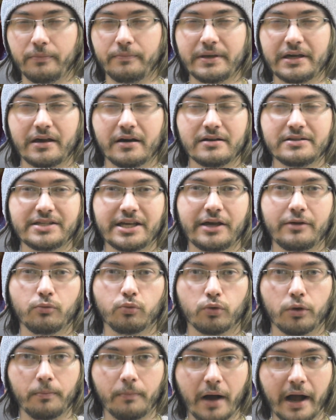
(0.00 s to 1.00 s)
because it
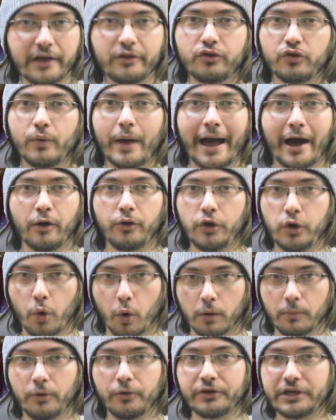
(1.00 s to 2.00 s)
reminds you how
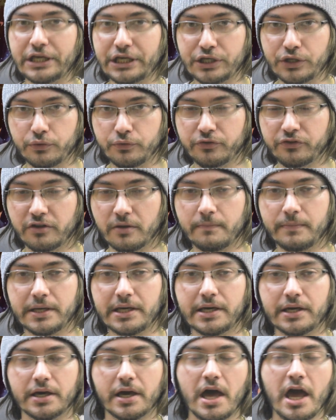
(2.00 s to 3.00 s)
normal he used to
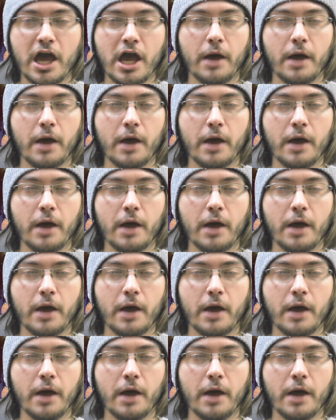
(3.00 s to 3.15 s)
be.